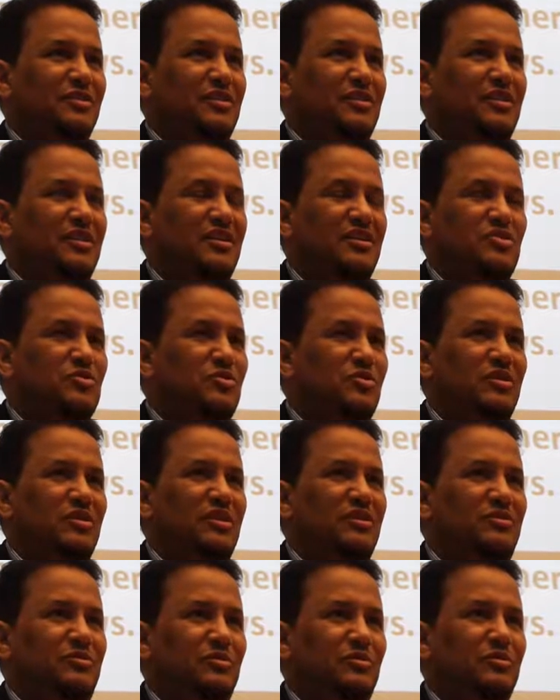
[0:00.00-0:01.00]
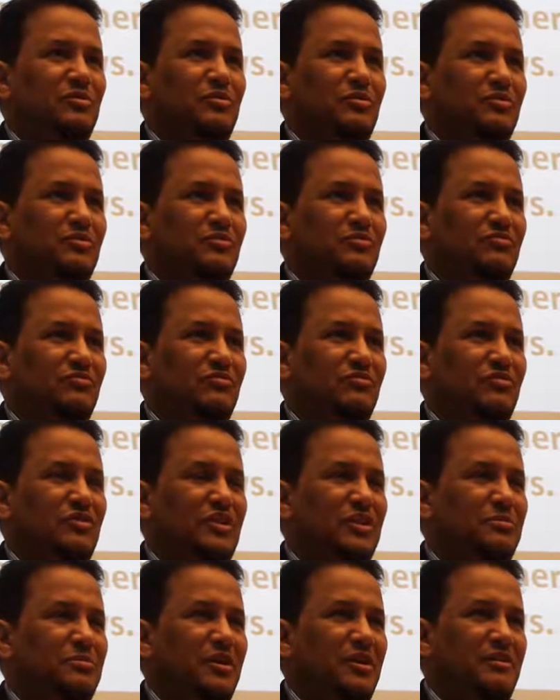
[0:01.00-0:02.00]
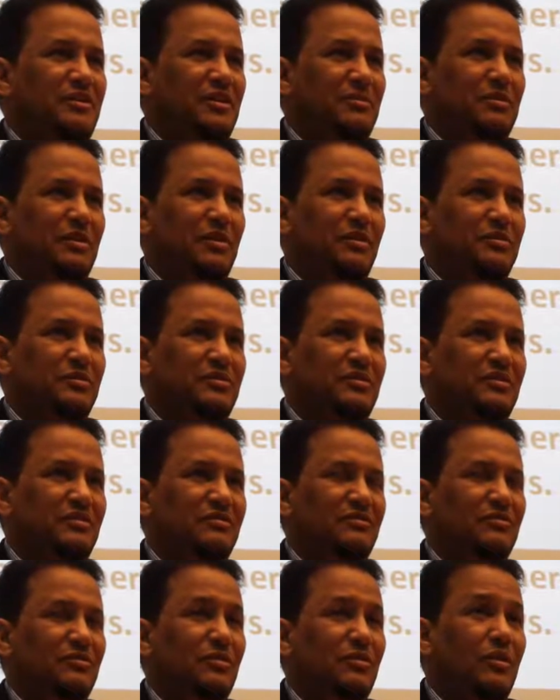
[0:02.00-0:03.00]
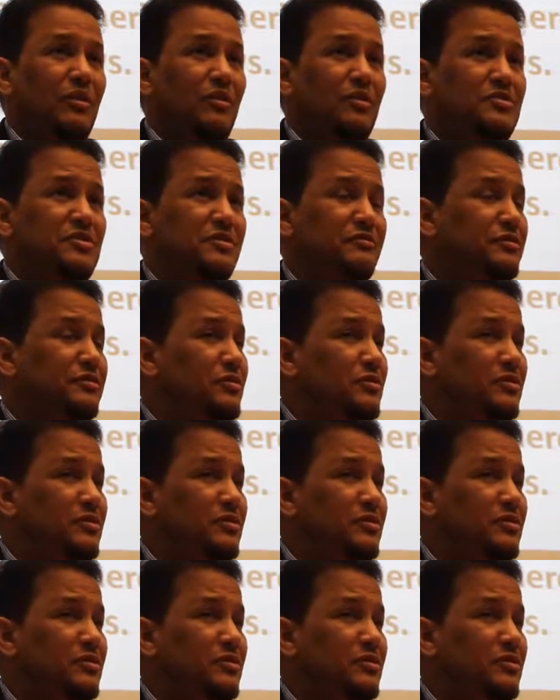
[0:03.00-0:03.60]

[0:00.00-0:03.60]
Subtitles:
There is no need to debate about laws if you